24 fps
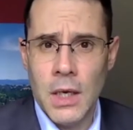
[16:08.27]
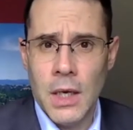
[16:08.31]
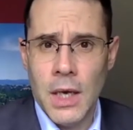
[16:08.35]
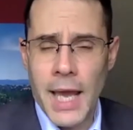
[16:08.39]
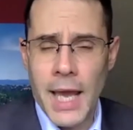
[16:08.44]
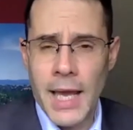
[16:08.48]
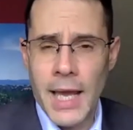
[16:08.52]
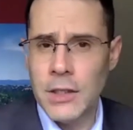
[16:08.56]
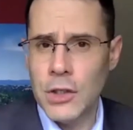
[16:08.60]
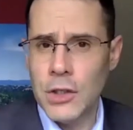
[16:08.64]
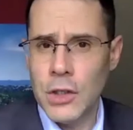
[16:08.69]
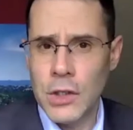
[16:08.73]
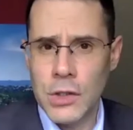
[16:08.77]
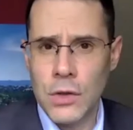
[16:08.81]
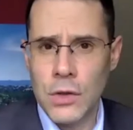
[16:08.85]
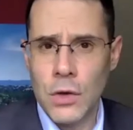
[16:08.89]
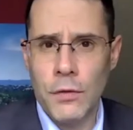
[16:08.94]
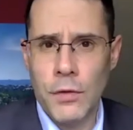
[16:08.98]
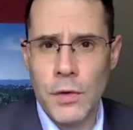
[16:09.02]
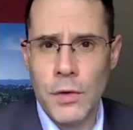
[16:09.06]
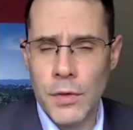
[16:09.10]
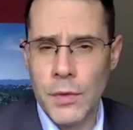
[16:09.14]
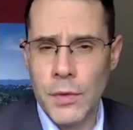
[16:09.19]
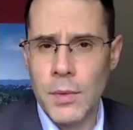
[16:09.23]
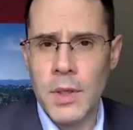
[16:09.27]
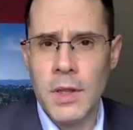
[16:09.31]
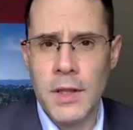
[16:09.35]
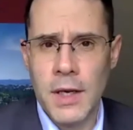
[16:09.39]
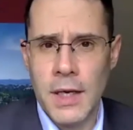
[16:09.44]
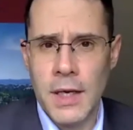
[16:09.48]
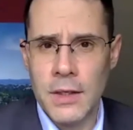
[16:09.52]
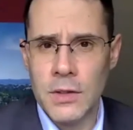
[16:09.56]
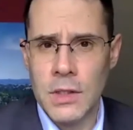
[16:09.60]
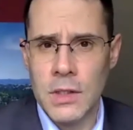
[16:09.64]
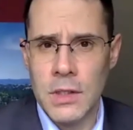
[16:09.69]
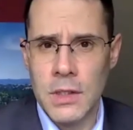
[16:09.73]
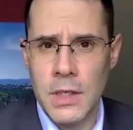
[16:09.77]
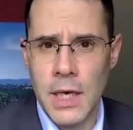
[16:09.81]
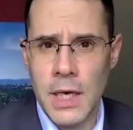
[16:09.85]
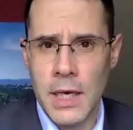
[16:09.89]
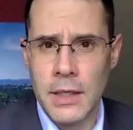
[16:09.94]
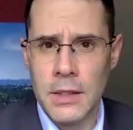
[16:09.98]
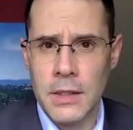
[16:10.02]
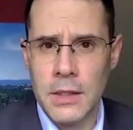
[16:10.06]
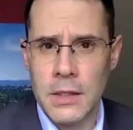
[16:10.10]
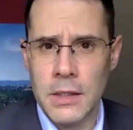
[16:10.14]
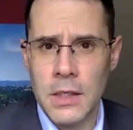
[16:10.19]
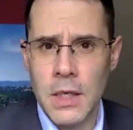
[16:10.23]
and just over 3,000
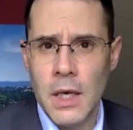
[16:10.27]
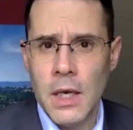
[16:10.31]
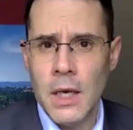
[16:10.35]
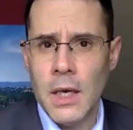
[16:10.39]
deaths.